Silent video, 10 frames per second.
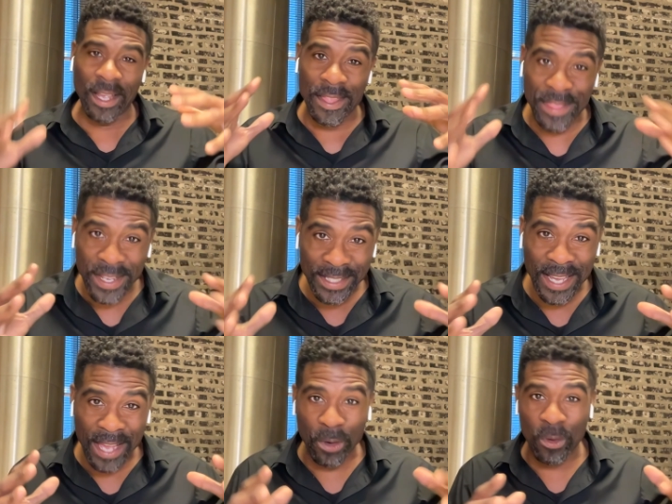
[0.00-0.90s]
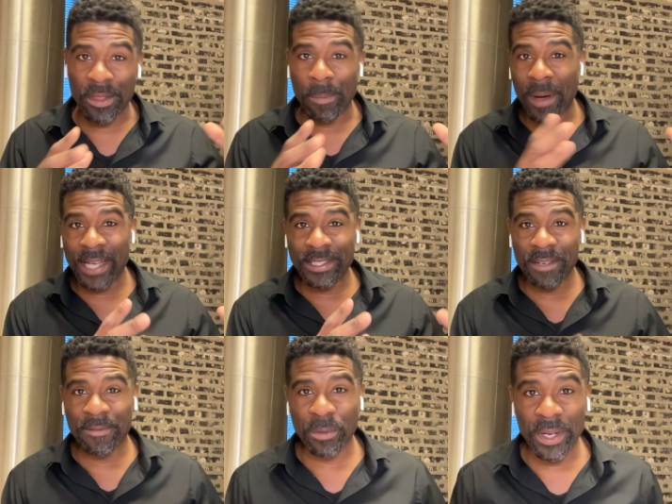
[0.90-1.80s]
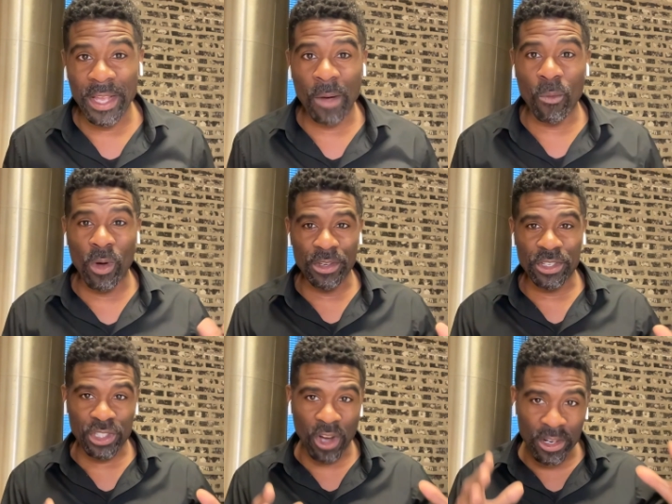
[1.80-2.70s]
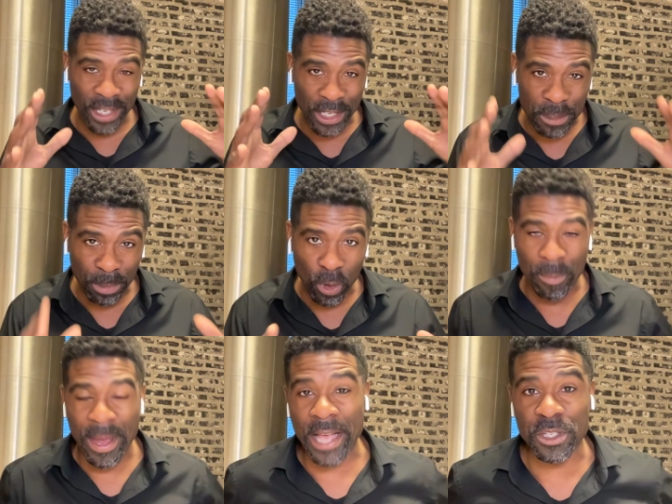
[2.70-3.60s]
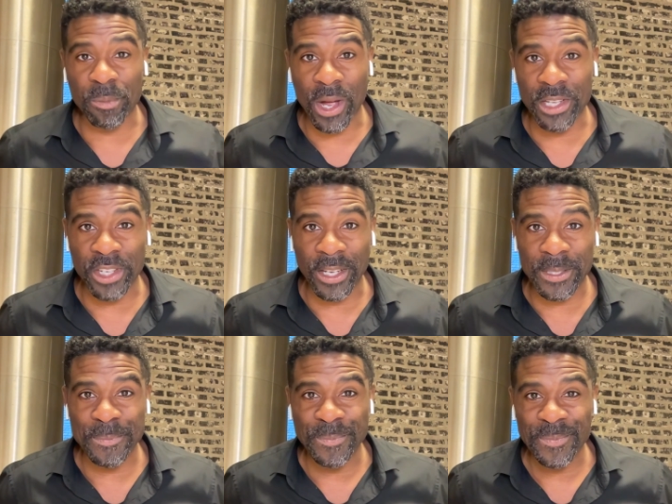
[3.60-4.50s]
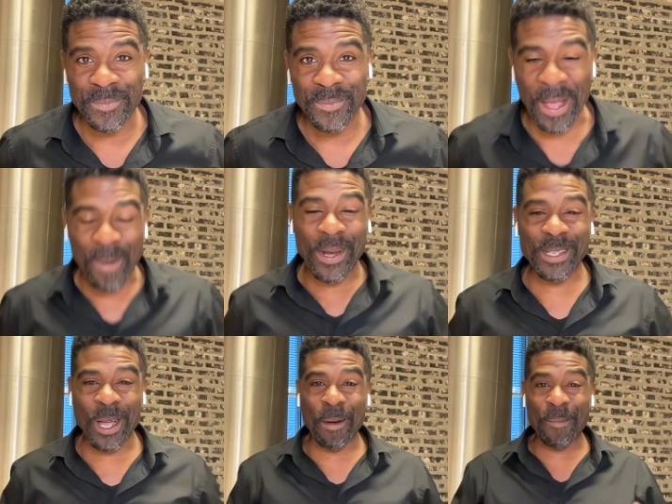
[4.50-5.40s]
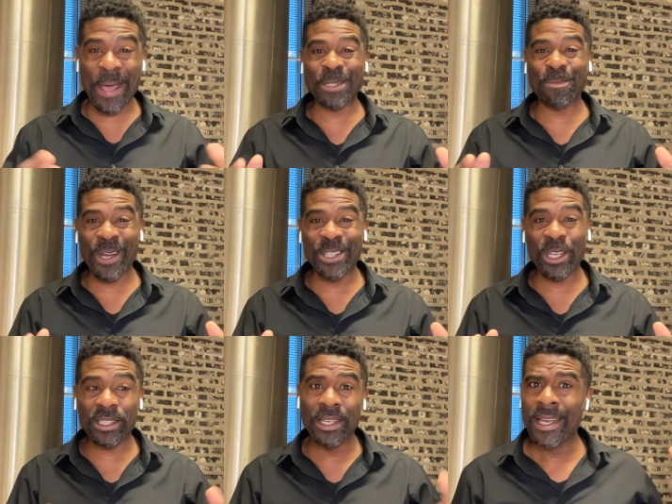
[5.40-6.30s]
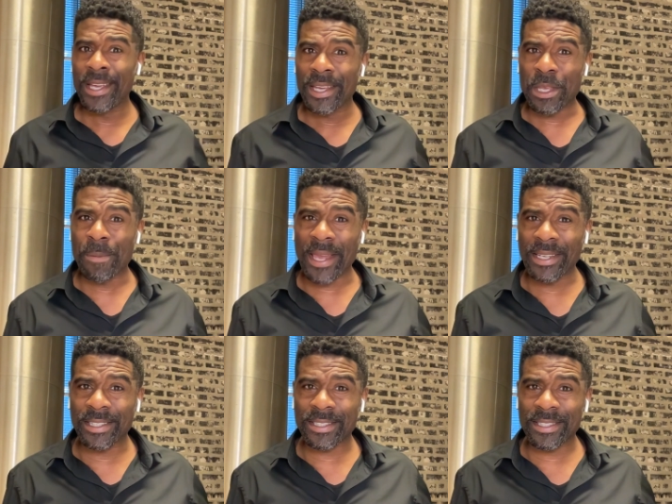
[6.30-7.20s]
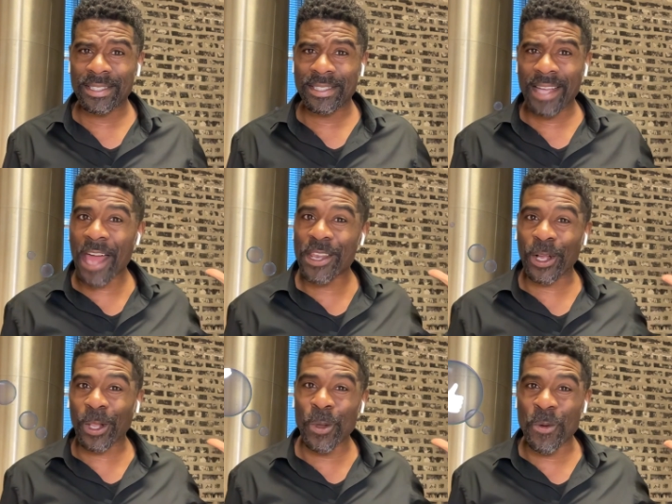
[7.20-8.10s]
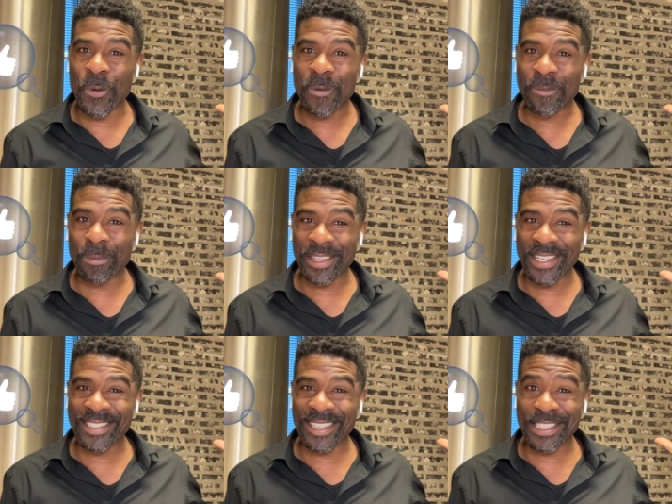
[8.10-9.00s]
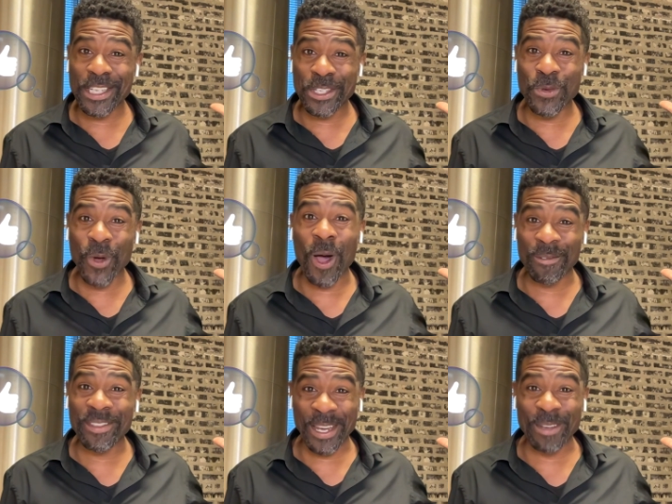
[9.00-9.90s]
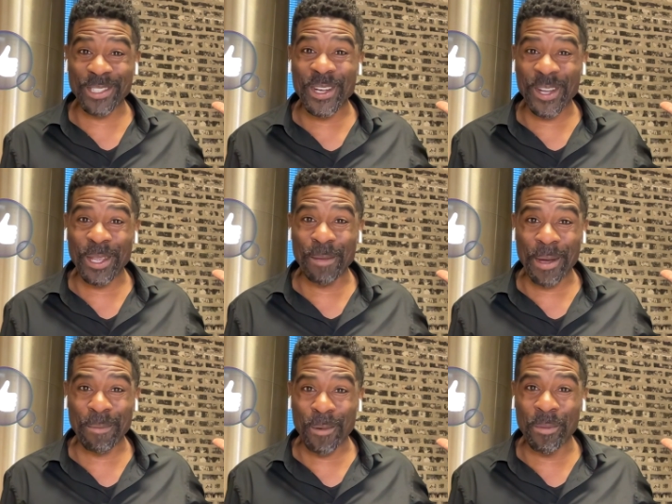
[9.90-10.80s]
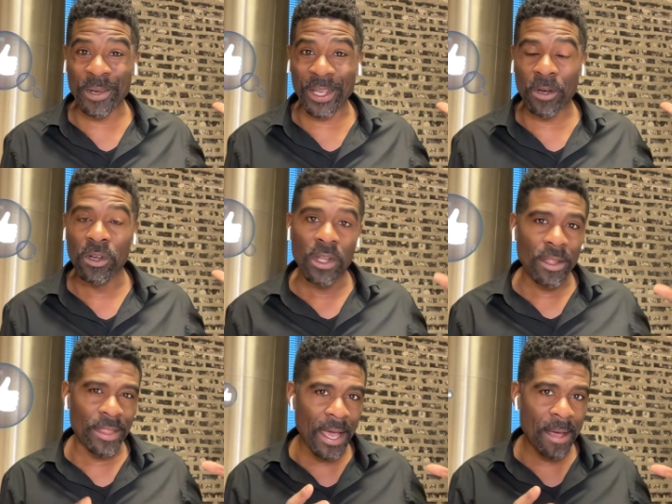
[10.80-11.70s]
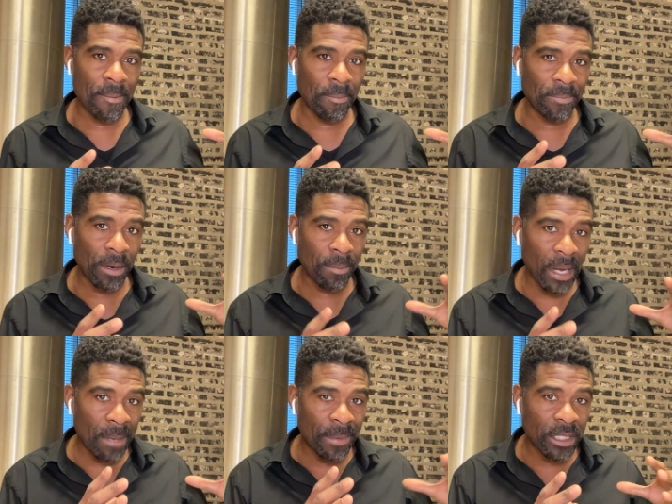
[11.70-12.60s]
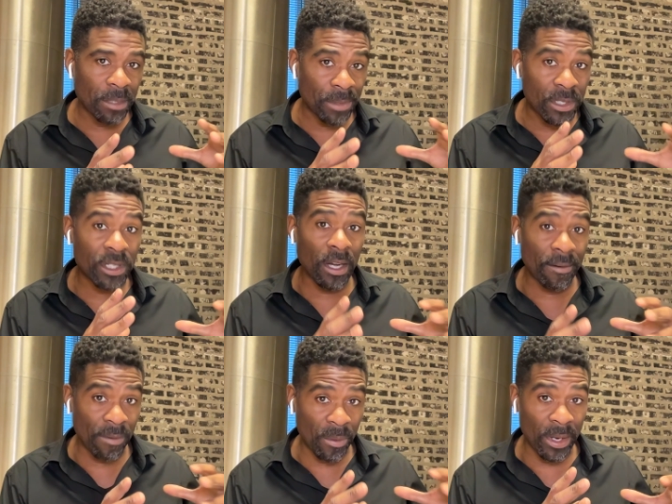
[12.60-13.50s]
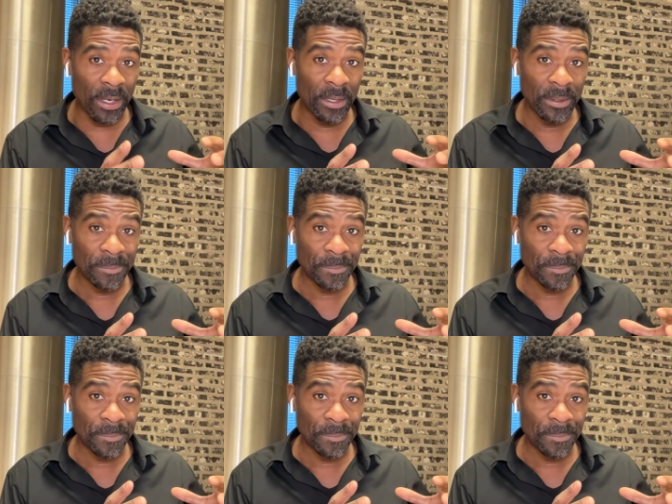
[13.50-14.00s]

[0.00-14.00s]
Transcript: in this category, the positive three, I want you to start to explore passion projects. Now, when I talk about passion projects, you might have just gotten a clue from the things that ticked you off that I was talking about a moment ago. That there might be some discovery